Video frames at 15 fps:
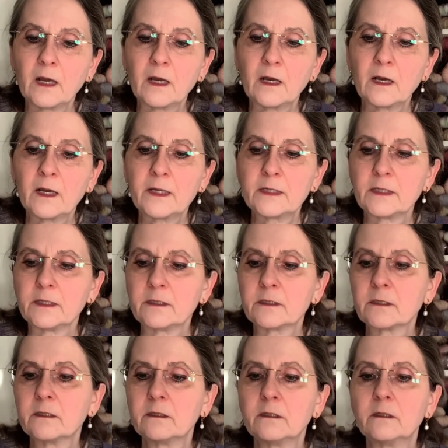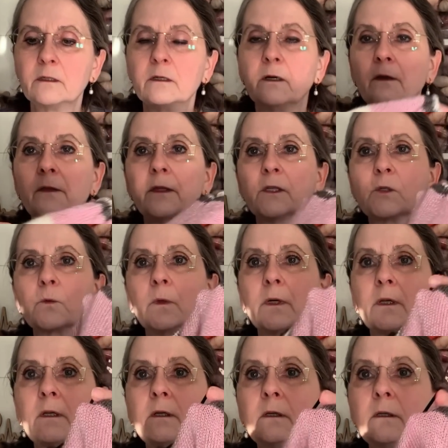I did on this one.